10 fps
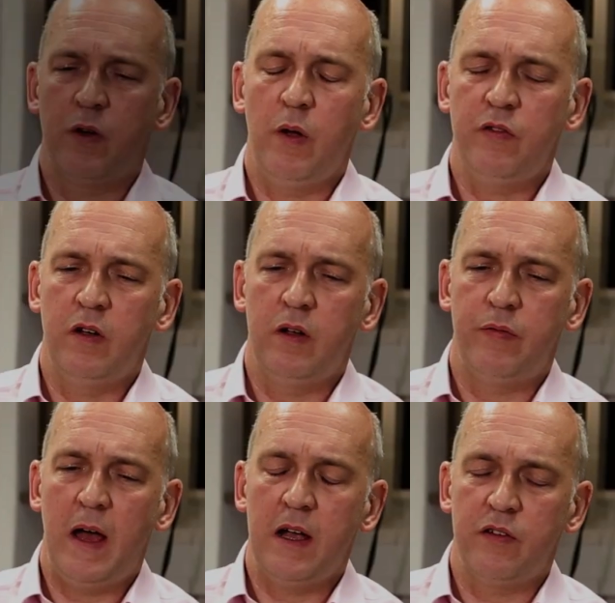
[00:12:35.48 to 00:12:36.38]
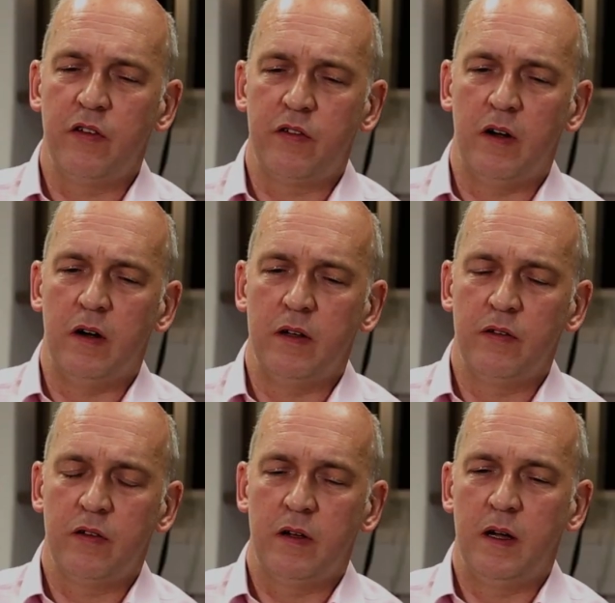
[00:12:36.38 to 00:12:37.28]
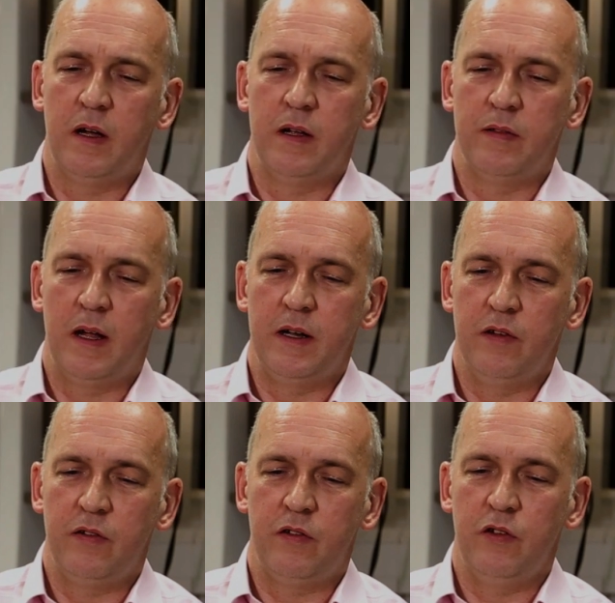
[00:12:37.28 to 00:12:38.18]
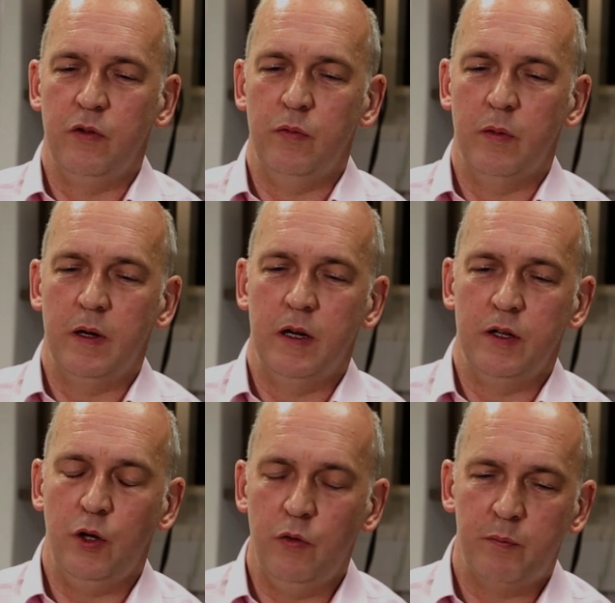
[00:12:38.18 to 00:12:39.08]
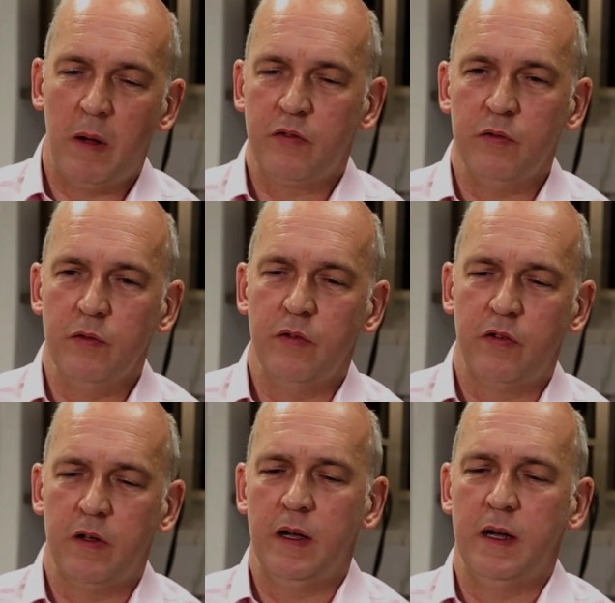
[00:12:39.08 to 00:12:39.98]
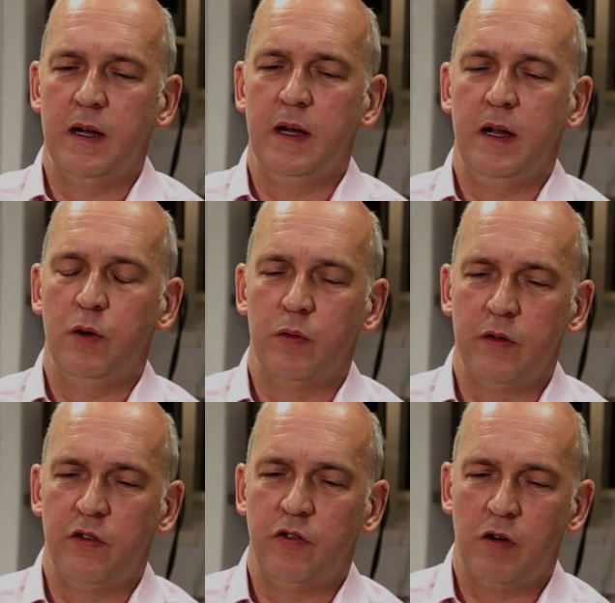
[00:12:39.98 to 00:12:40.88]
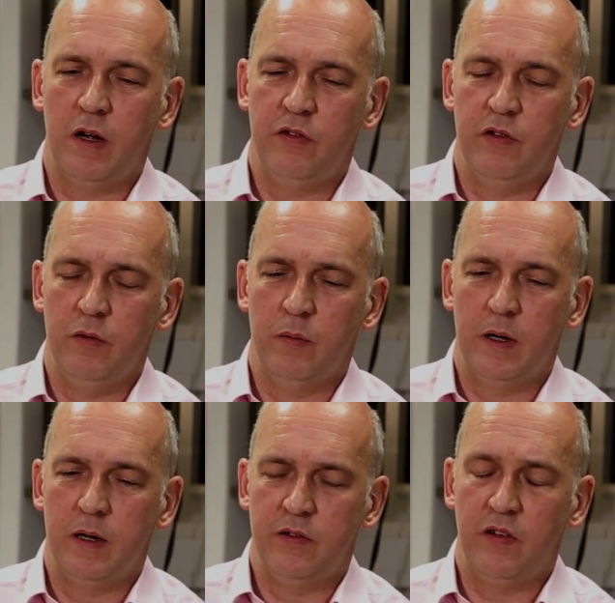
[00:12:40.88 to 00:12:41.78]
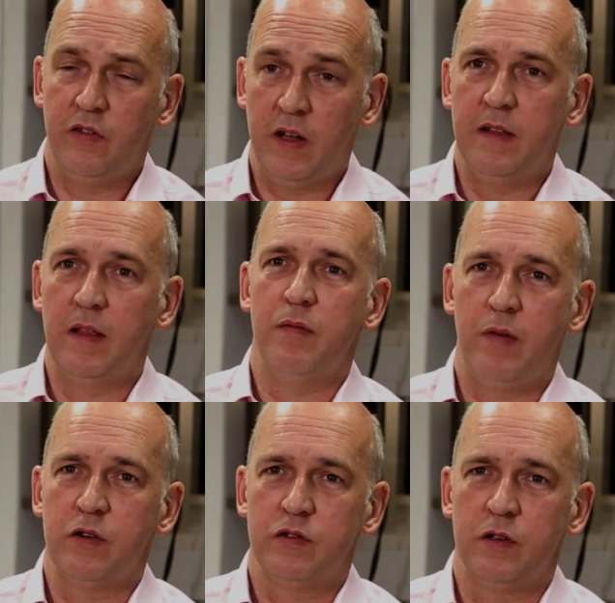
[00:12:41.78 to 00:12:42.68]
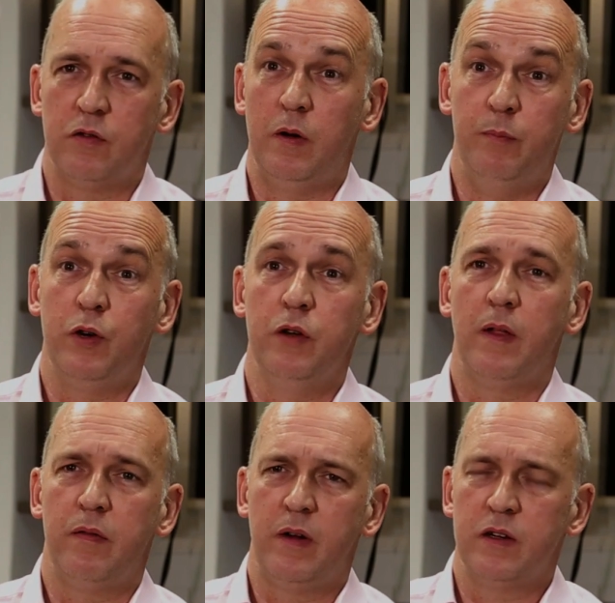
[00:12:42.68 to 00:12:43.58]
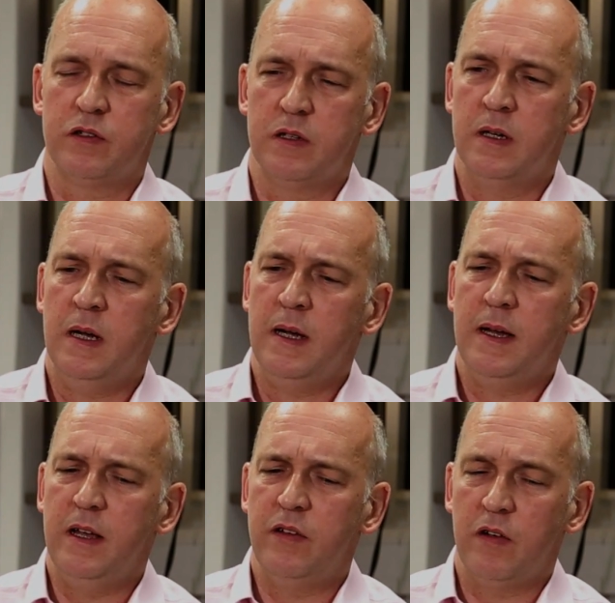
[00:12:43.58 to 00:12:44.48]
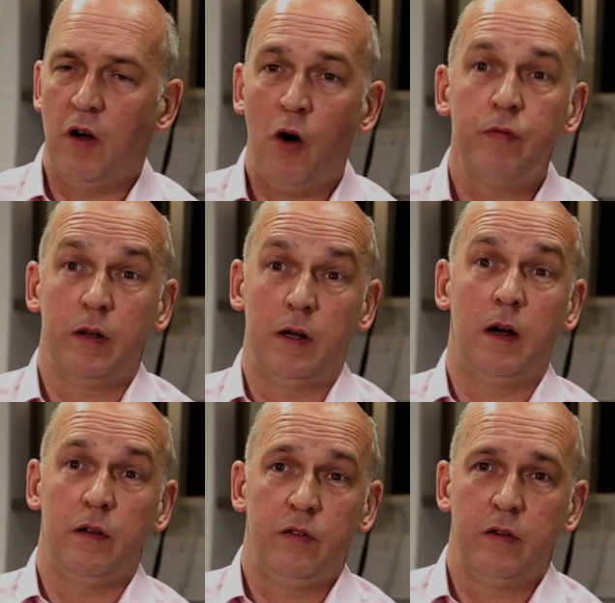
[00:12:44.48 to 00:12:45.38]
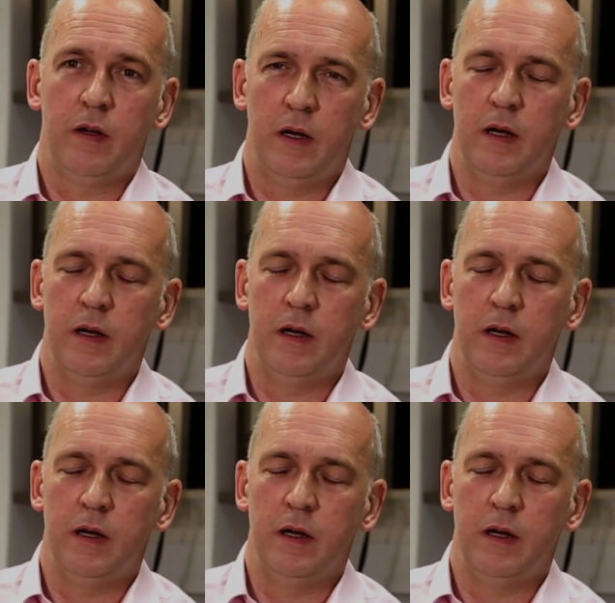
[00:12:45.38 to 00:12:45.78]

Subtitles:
The question of exercise, that is to use muscles in order to try to sustain their function or improve their function, is often asked